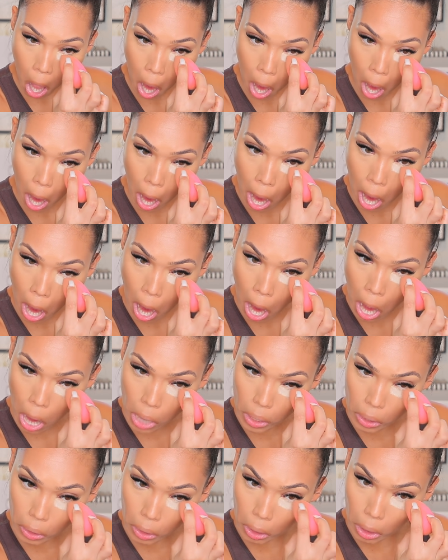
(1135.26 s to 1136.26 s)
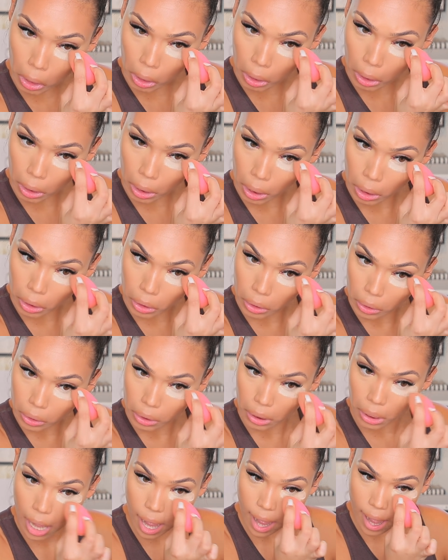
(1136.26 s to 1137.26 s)
and get it under
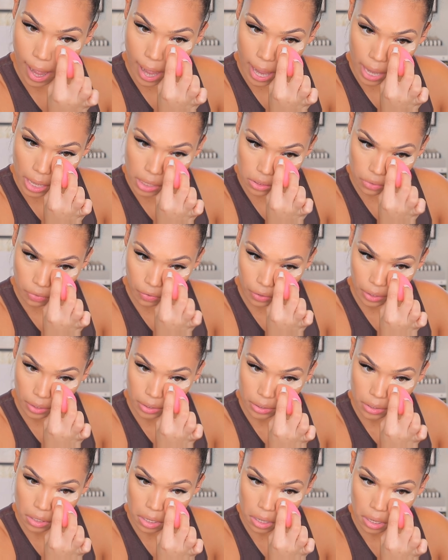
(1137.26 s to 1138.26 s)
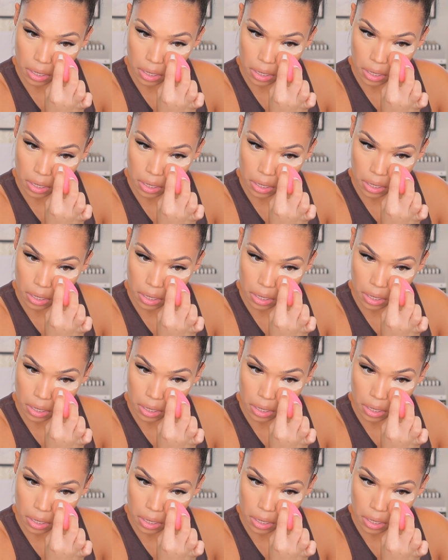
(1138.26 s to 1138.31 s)
the eyes first.